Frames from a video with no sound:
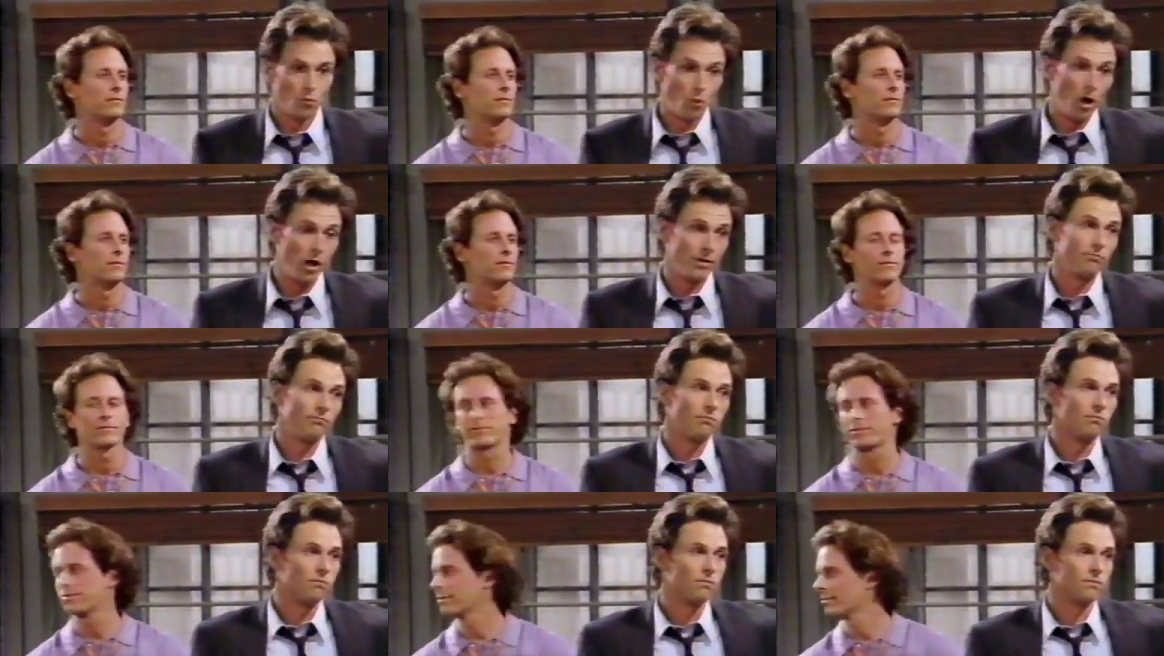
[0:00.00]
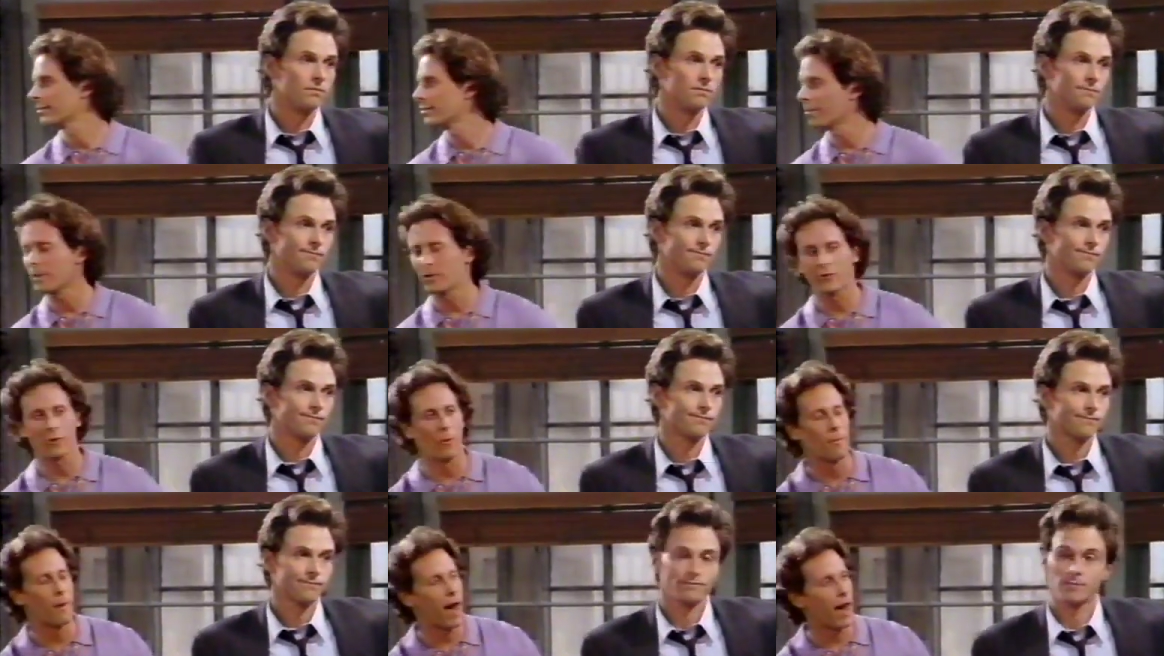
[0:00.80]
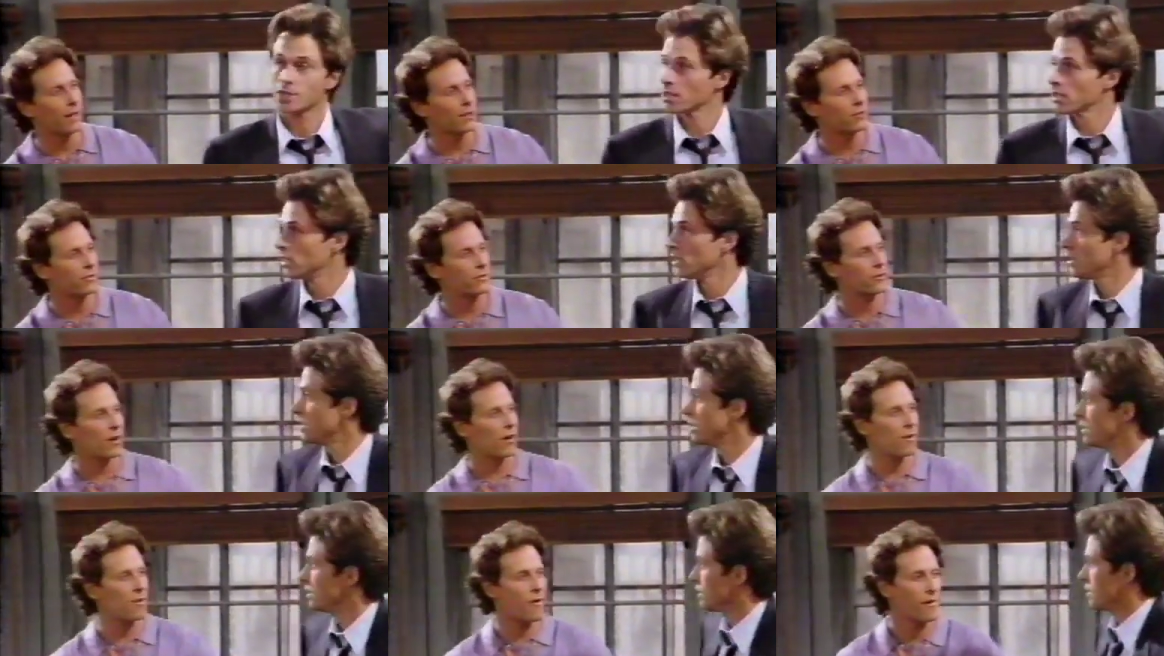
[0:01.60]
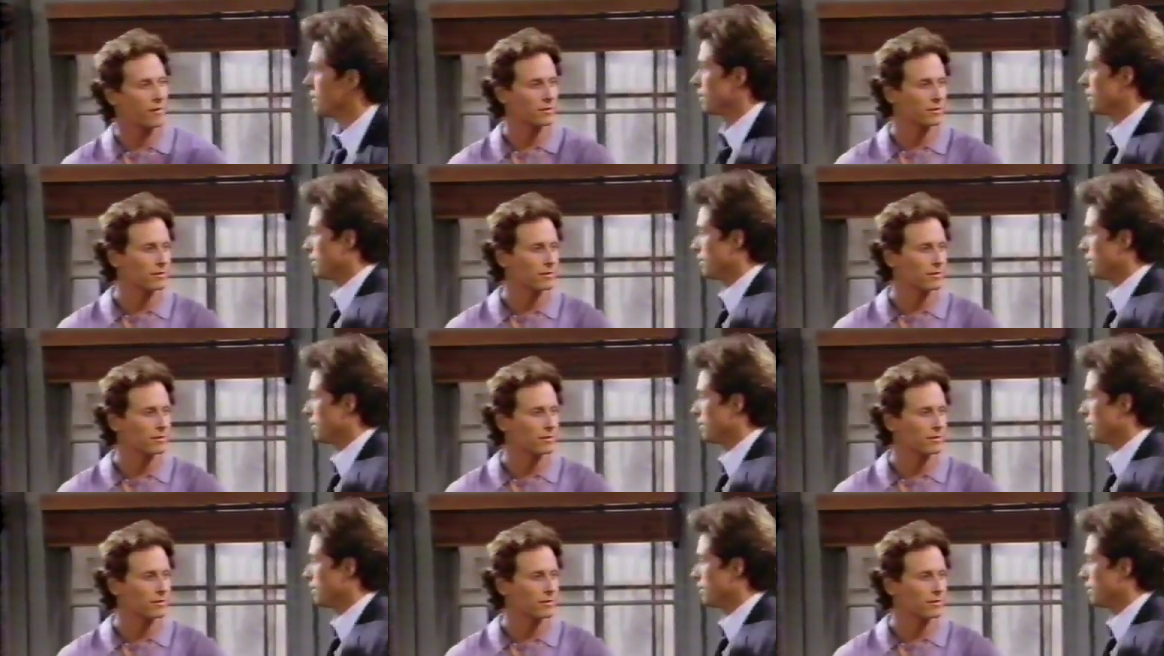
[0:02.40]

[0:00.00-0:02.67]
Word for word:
Speaker 1: One. Don't be so modest, Joe.